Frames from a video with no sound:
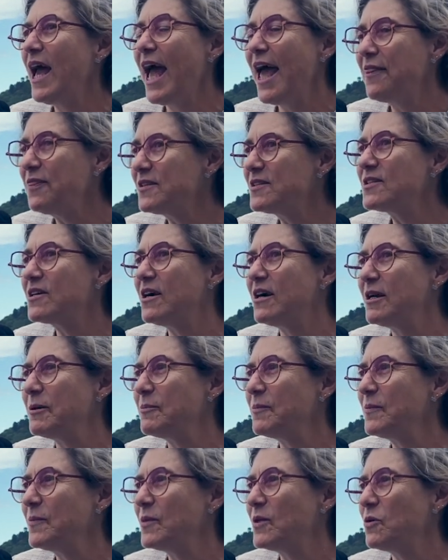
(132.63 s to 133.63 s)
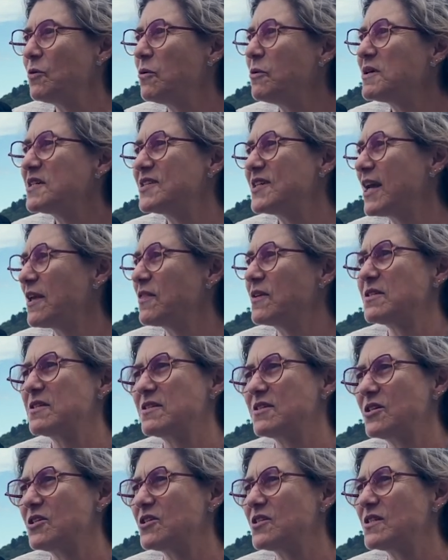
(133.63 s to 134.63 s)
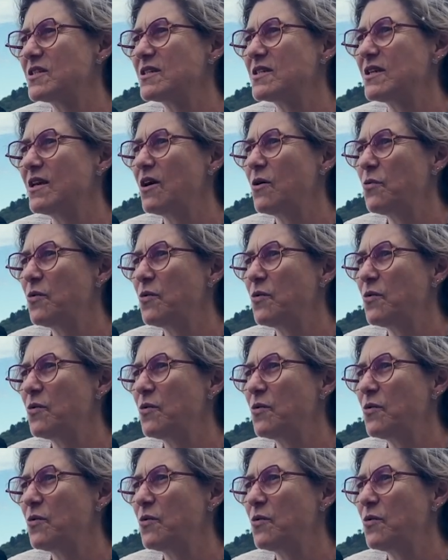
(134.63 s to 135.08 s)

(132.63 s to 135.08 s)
At the time, you always take the decisions